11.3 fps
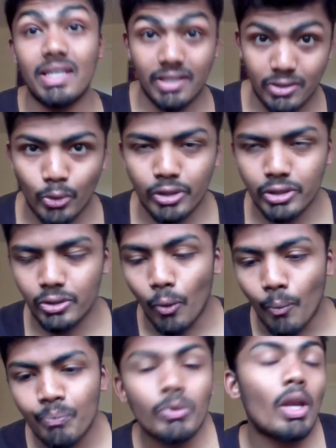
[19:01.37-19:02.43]
this is going to go.
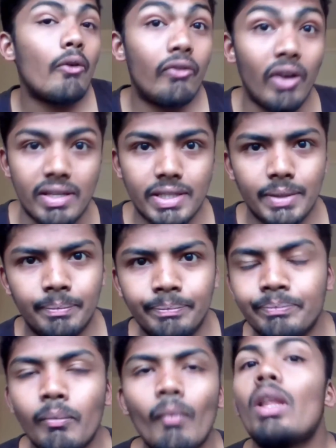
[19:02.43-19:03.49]
First,
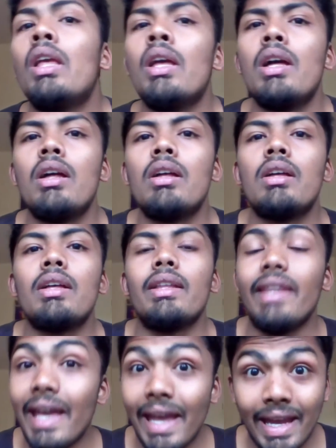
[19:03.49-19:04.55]

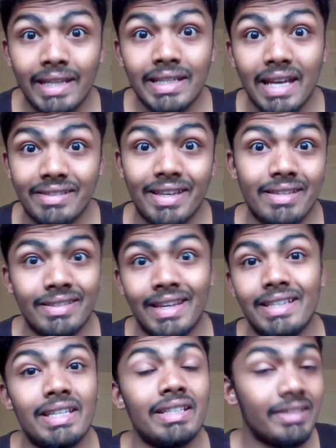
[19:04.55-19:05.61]
they ain't
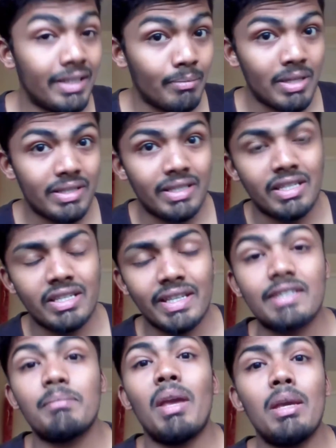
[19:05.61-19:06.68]
assassinating Gemma
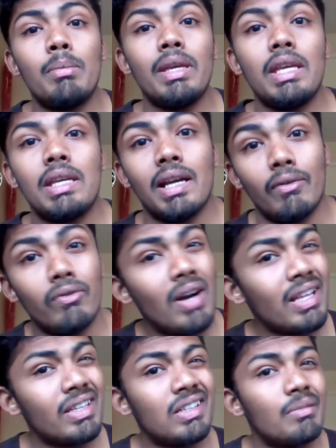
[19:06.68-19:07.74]
66. Maybe her
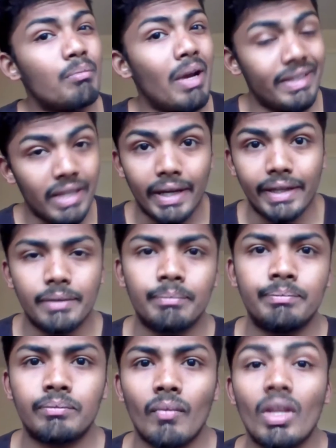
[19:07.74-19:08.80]
father might die.
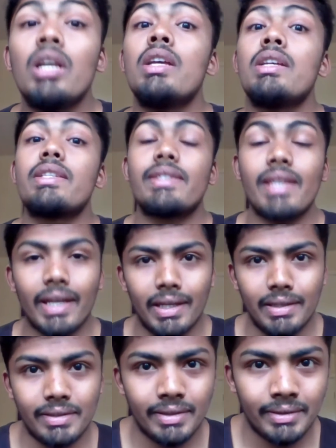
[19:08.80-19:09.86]

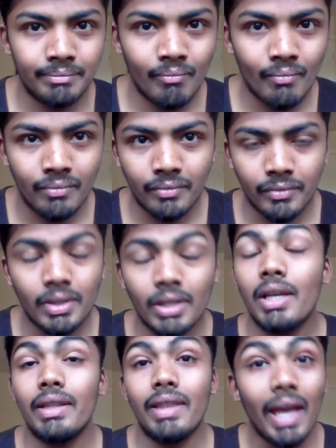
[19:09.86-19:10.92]
Second,
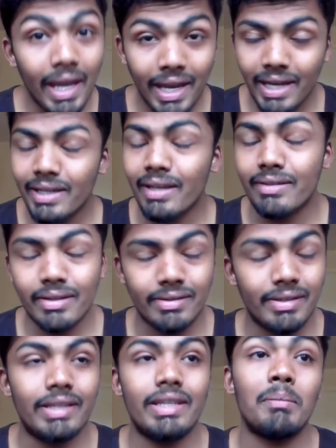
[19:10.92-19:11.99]
they ain't
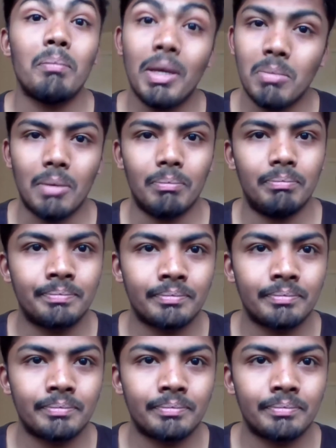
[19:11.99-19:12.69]
assassinating Big Mom.